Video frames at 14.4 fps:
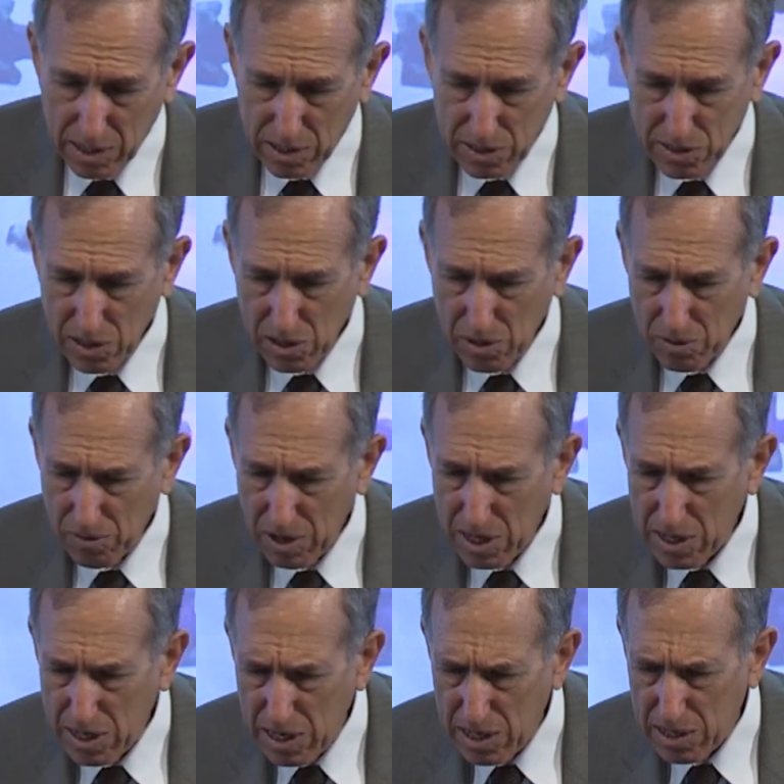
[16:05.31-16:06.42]
So
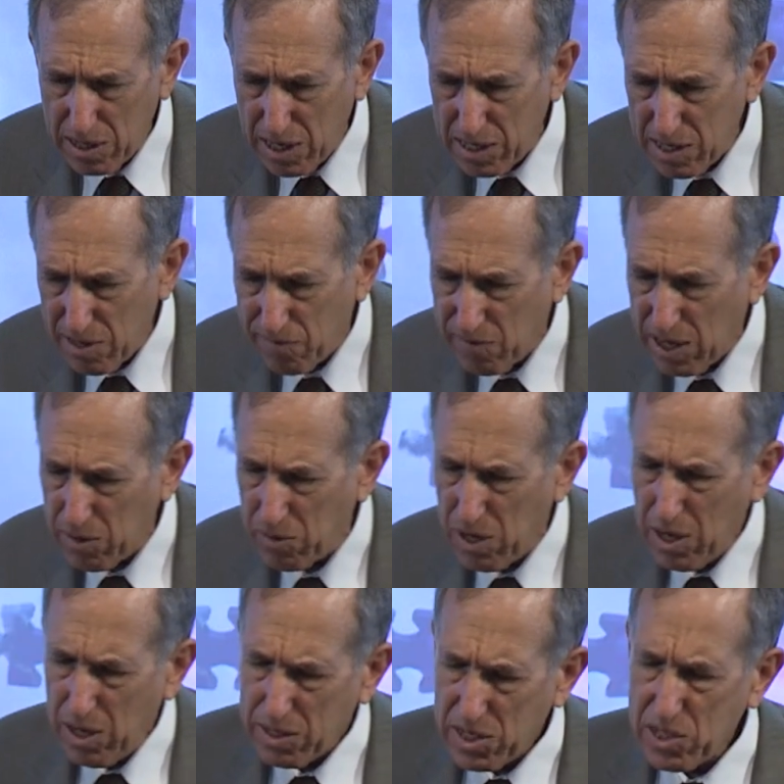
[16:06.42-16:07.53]
in any event,
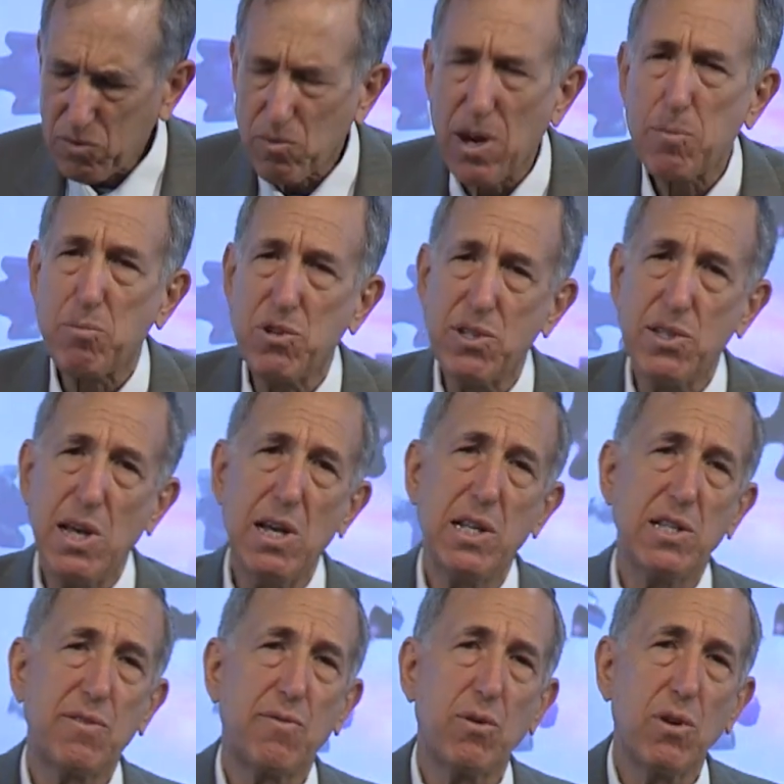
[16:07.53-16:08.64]
this
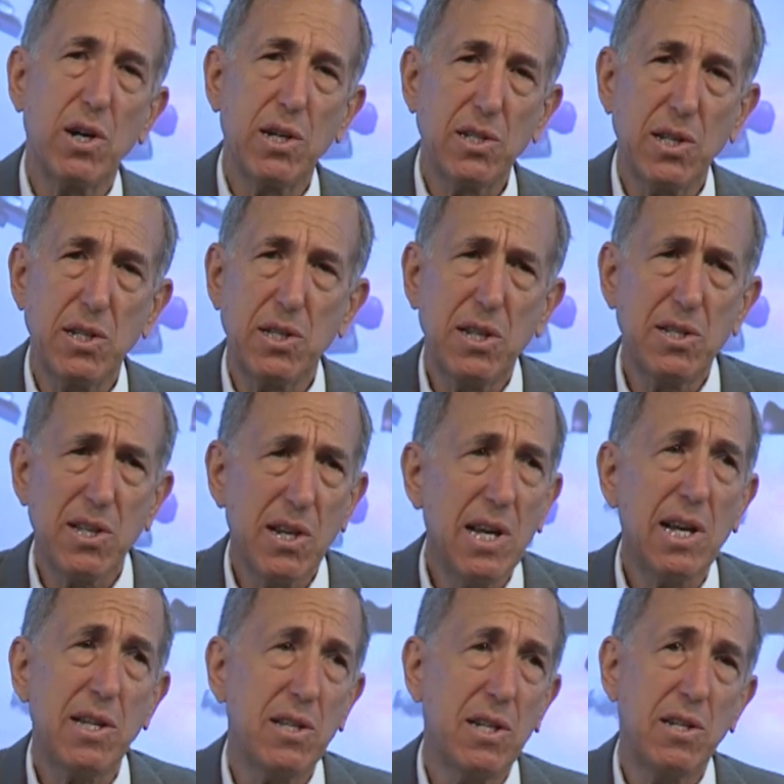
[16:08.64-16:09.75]
represents for us, it's an
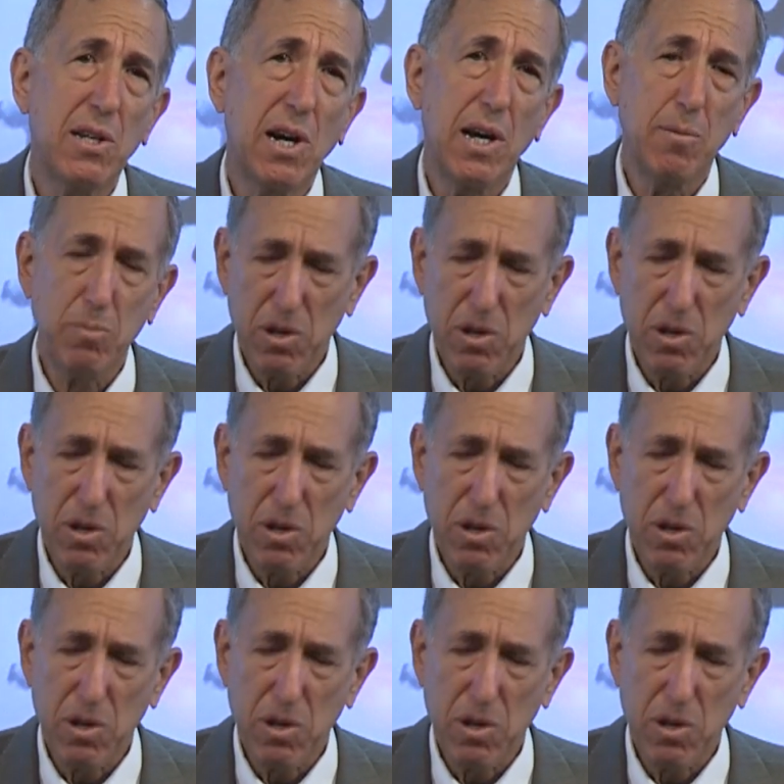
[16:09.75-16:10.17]
antitype.